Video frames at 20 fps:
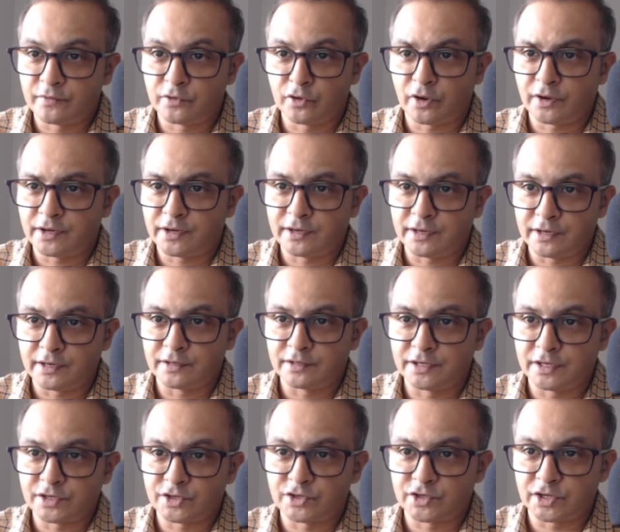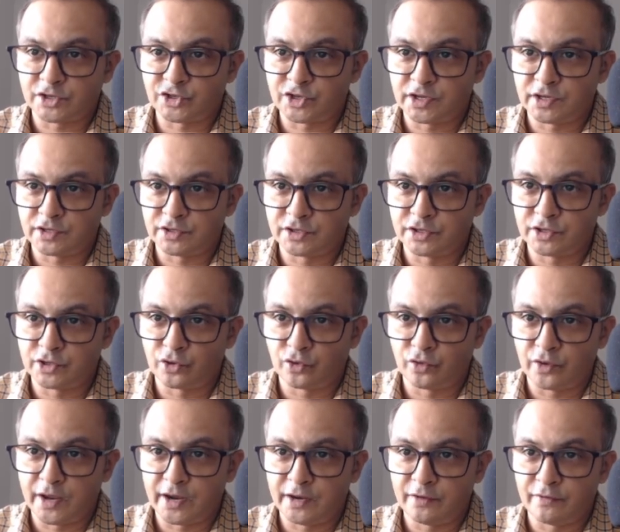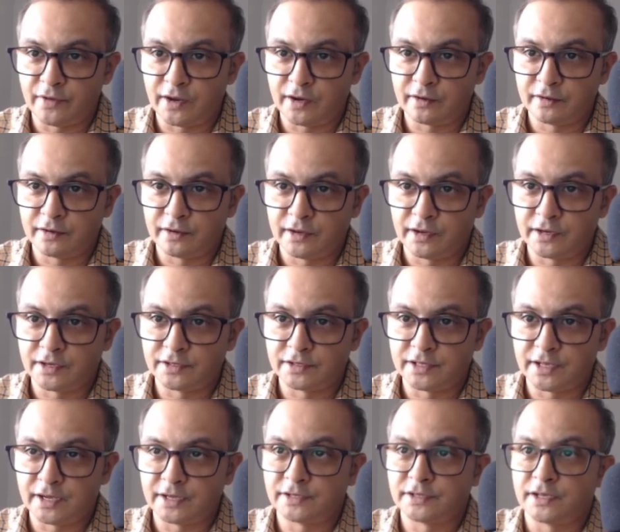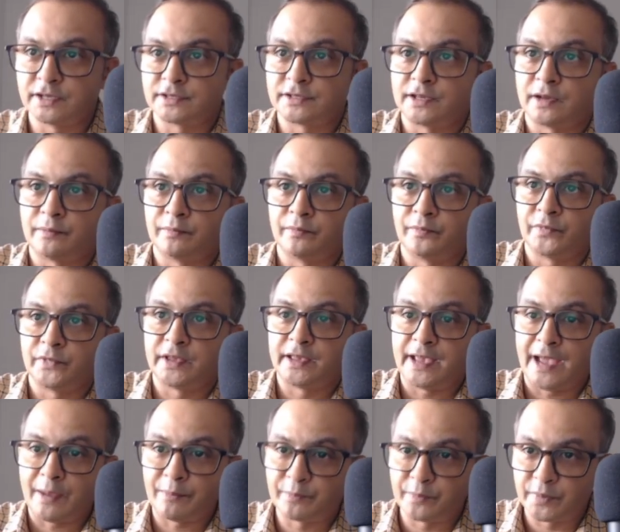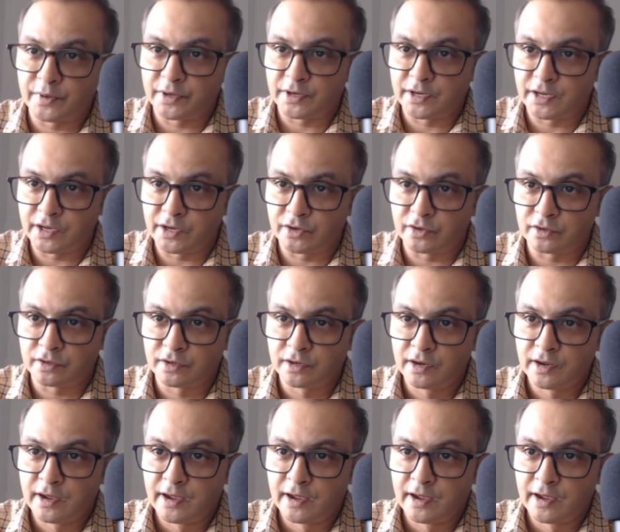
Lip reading: not just touching 0 anywhere. There is some gap here.